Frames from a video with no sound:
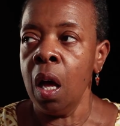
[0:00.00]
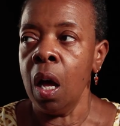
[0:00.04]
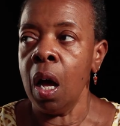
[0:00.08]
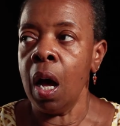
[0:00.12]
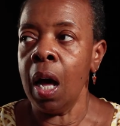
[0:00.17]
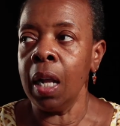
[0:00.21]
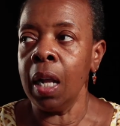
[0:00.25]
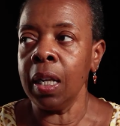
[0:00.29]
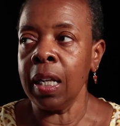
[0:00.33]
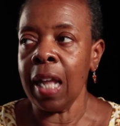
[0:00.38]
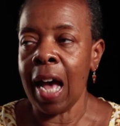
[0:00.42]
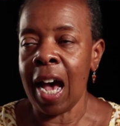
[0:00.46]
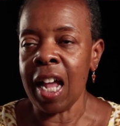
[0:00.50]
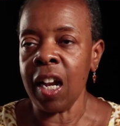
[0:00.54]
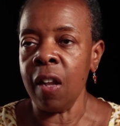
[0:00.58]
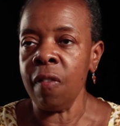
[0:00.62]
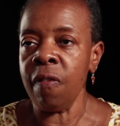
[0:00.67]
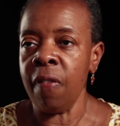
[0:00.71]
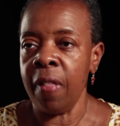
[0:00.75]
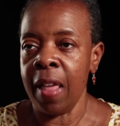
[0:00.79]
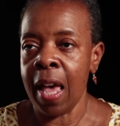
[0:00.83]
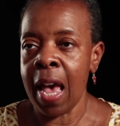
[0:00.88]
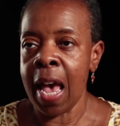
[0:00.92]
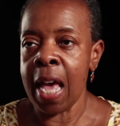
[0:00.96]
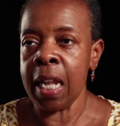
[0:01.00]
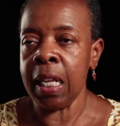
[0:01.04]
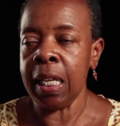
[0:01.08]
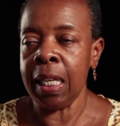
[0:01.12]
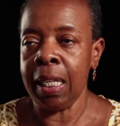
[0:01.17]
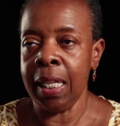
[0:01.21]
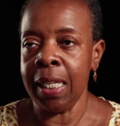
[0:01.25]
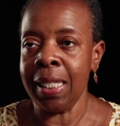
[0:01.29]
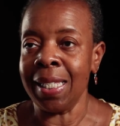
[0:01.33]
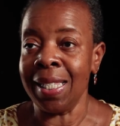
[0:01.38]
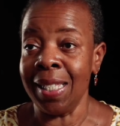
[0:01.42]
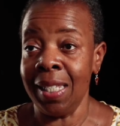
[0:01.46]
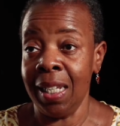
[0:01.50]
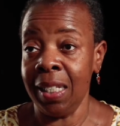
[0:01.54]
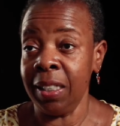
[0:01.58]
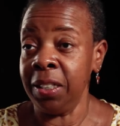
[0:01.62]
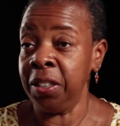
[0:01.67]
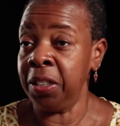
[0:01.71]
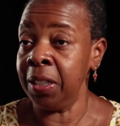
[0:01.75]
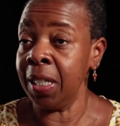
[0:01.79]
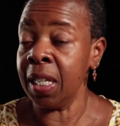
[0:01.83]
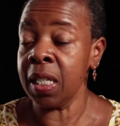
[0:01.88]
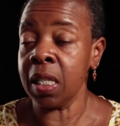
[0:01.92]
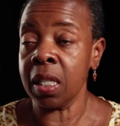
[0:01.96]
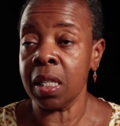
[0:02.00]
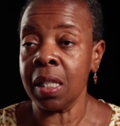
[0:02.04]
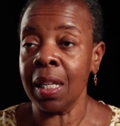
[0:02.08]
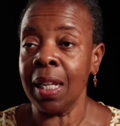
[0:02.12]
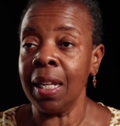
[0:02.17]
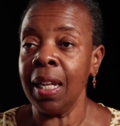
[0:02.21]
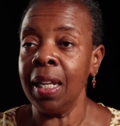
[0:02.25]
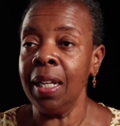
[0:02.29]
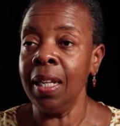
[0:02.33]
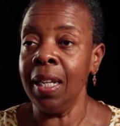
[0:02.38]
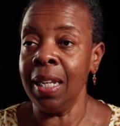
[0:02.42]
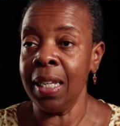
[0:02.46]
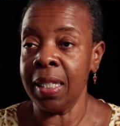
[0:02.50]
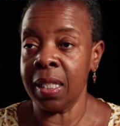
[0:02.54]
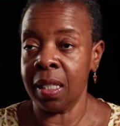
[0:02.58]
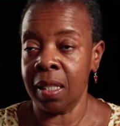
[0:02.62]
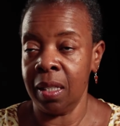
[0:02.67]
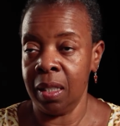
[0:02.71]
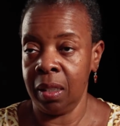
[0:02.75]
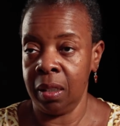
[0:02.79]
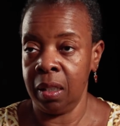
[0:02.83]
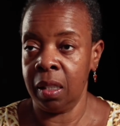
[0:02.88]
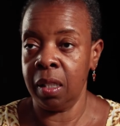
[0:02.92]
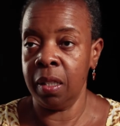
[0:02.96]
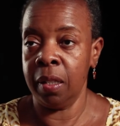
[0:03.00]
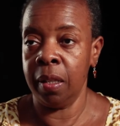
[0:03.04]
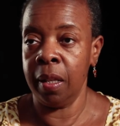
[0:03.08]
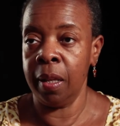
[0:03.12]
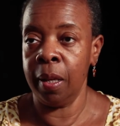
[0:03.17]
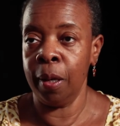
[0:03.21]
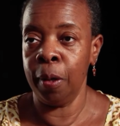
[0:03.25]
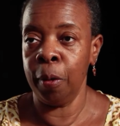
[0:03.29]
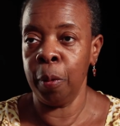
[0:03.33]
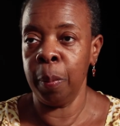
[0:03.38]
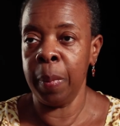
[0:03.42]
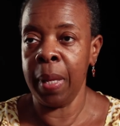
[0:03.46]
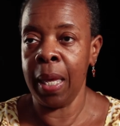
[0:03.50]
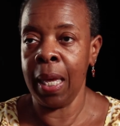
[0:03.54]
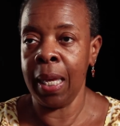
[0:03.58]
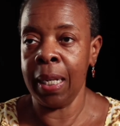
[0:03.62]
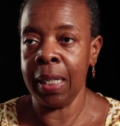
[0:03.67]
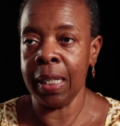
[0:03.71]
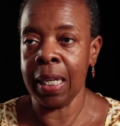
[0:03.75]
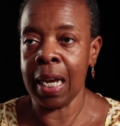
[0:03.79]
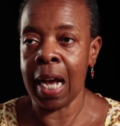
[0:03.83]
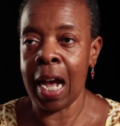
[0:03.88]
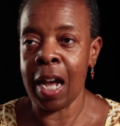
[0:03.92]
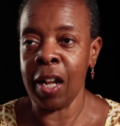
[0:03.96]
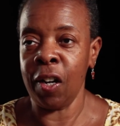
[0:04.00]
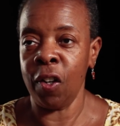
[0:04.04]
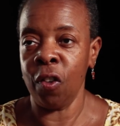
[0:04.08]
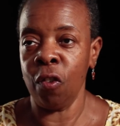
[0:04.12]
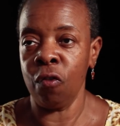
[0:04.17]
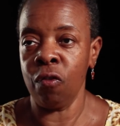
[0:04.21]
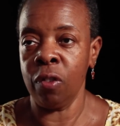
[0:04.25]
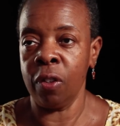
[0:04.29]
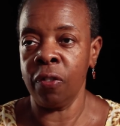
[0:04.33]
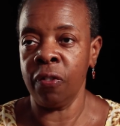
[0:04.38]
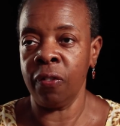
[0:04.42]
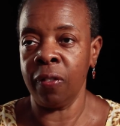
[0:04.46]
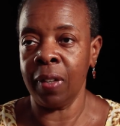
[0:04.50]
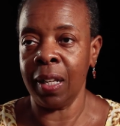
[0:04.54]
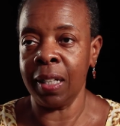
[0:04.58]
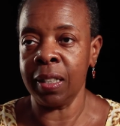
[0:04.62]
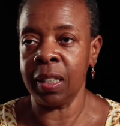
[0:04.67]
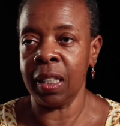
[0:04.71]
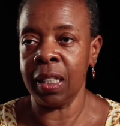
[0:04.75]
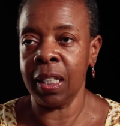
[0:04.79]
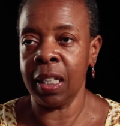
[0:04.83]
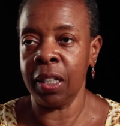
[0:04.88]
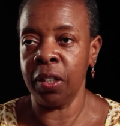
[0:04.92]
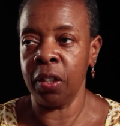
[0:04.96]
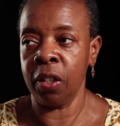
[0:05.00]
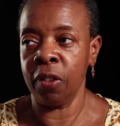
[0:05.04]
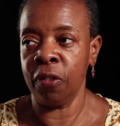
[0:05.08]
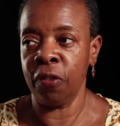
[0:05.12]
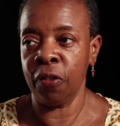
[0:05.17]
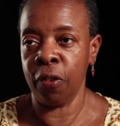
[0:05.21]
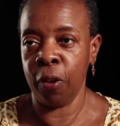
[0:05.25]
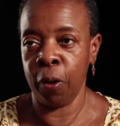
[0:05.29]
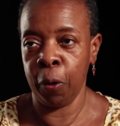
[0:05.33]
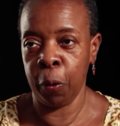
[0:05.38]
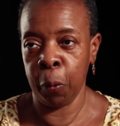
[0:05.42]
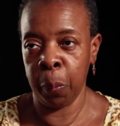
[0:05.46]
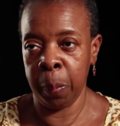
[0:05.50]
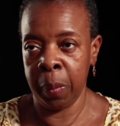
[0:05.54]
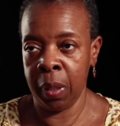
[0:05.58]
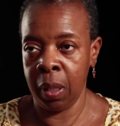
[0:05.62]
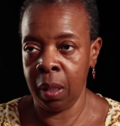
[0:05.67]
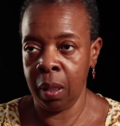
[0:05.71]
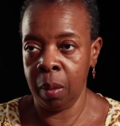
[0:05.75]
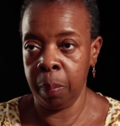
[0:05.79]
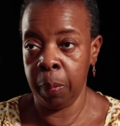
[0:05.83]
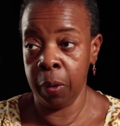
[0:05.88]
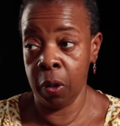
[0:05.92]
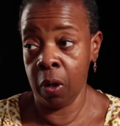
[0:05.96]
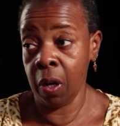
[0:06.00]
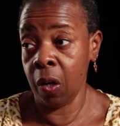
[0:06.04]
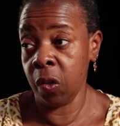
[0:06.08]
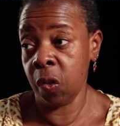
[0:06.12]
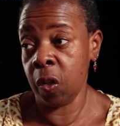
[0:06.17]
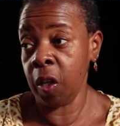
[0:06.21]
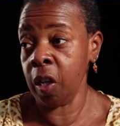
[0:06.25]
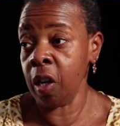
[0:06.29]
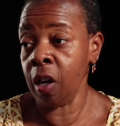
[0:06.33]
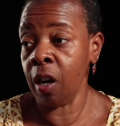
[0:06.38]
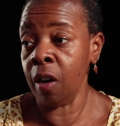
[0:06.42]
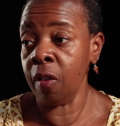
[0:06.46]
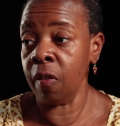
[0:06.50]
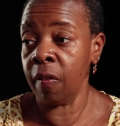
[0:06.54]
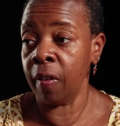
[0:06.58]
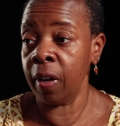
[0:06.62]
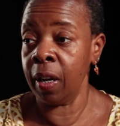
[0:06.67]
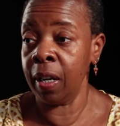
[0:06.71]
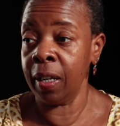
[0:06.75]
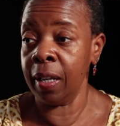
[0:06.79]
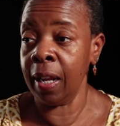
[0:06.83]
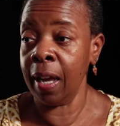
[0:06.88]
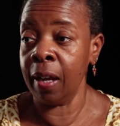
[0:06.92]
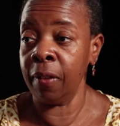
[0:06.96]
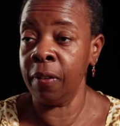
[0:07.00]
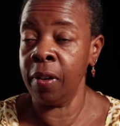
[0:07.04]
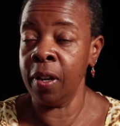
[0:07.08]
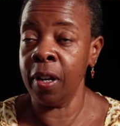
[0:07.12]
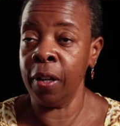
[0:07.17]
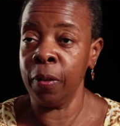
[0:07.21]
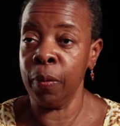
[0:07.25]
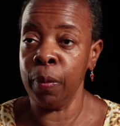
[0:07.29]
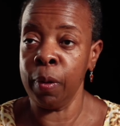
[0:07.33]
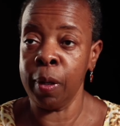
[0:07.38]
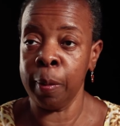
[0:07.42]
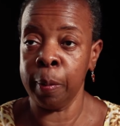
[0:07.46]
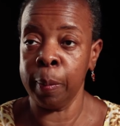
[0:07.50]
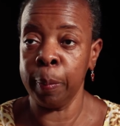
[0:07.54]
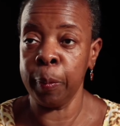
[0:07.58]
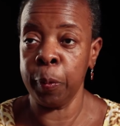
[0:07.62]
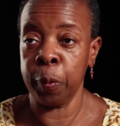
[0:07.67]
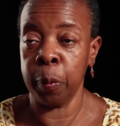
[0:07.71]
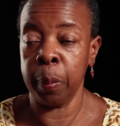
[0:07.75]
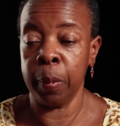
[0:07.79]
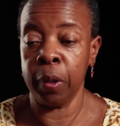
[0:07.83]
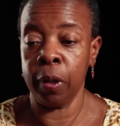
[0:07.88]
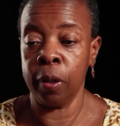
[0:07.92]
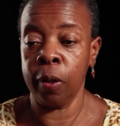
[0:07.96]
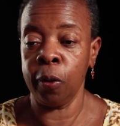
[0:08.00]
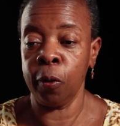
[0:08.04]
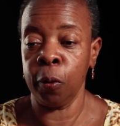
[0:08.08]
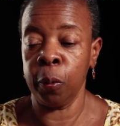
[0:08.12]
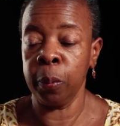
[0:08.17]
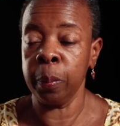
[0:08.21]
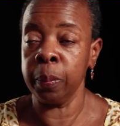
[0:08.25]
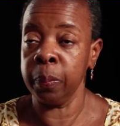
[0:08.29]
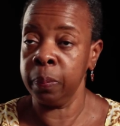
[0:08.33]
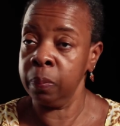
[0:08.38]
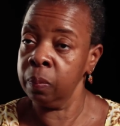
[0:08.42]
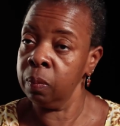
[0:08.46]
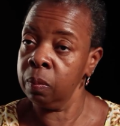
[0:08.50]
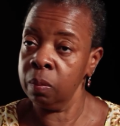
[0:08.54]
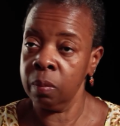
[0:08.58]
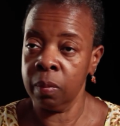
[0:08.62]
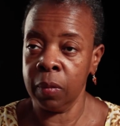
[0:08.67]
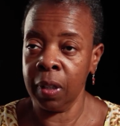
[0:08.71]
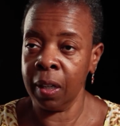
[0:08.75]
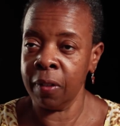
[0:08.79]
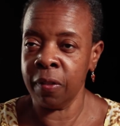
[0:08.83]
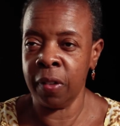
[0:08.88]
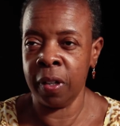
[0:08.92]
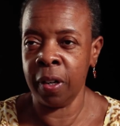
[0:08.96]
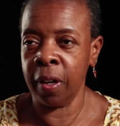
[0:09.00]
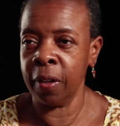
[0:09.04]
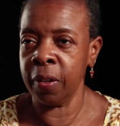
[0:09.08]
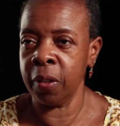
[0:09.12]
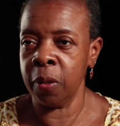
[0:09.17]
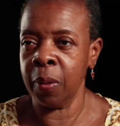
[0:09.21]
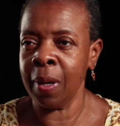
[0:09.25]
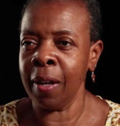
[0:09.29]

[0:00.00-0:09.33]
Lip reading: A lot of that is just listening to them and kind of reflecting and affirming, because they are right. How dare you come to my home? How dare you?